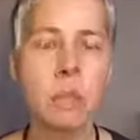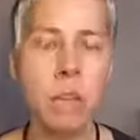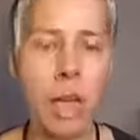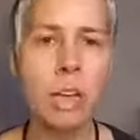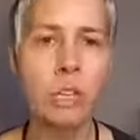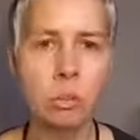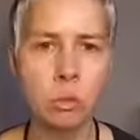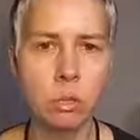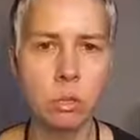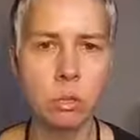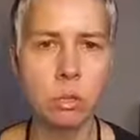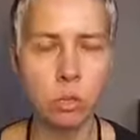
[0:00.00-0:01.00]

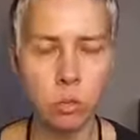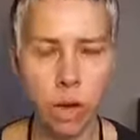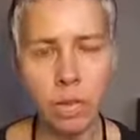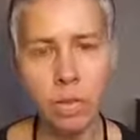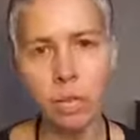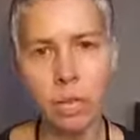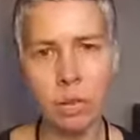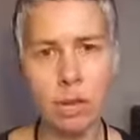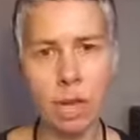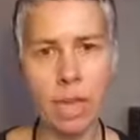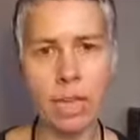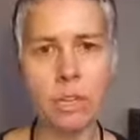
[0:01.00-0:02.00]
actual strangulated
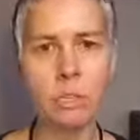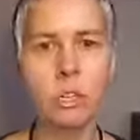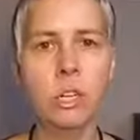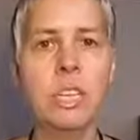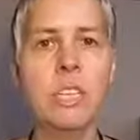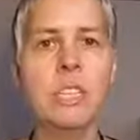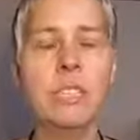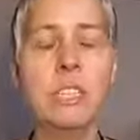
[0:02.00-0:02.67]
hiatal hernias.